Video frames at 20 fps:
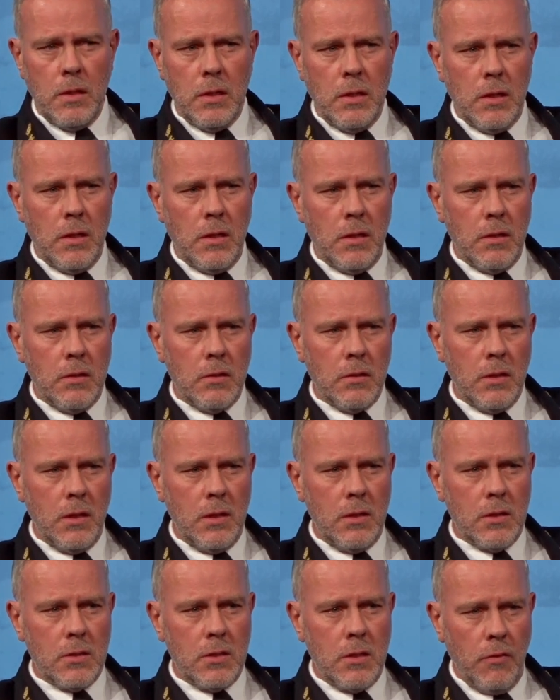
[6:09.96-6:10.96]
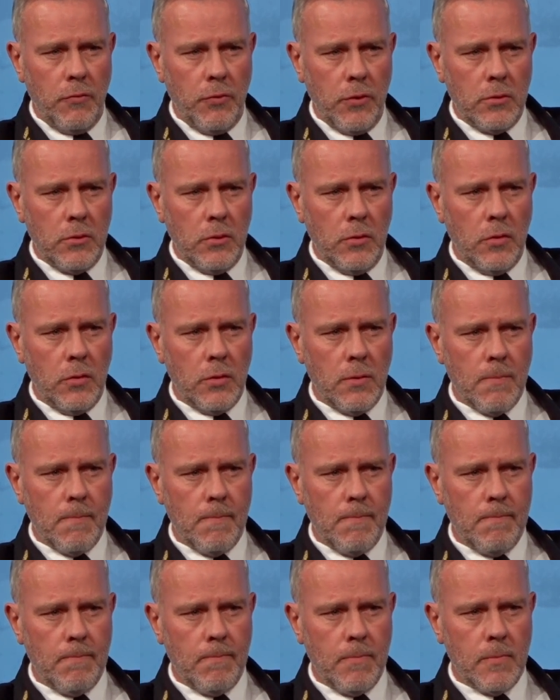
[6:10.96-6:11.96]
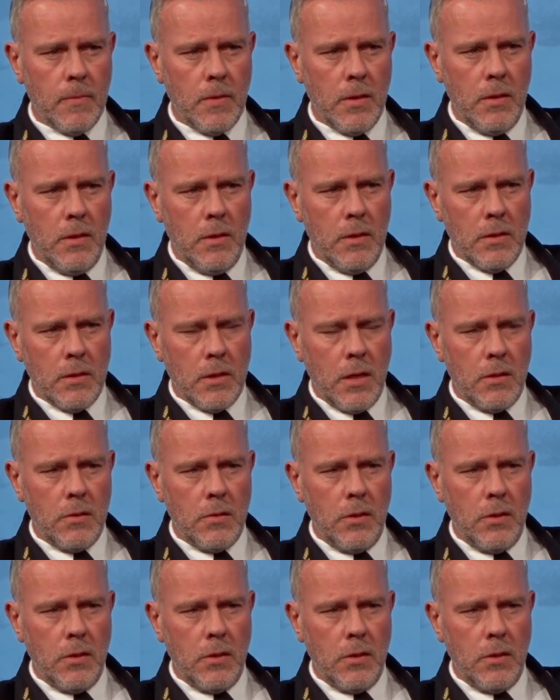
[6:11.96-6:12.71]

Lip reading: and it is difficult. I